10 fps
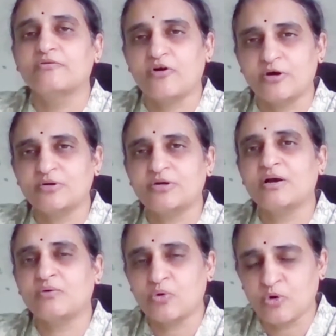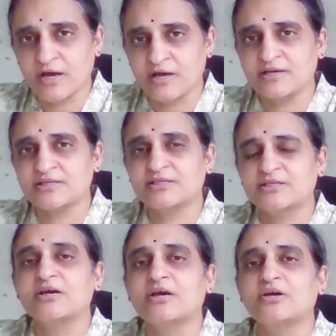formula
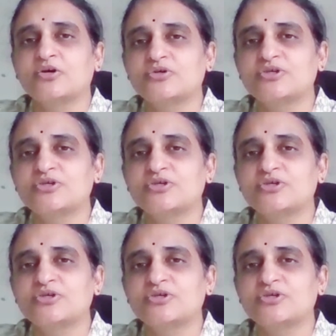ORS to